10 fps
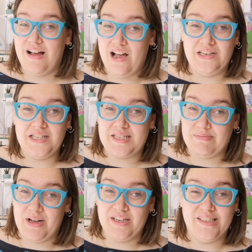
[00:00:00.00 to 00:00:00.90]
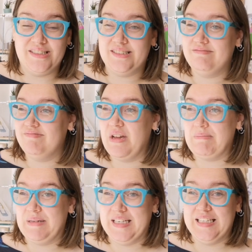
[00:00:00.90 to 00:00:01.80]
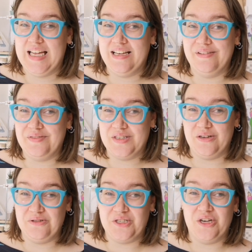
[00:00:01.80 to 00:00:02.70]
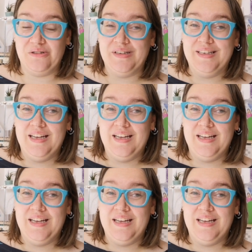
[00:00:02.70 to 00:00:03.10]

uninspired, complete lack of sojo.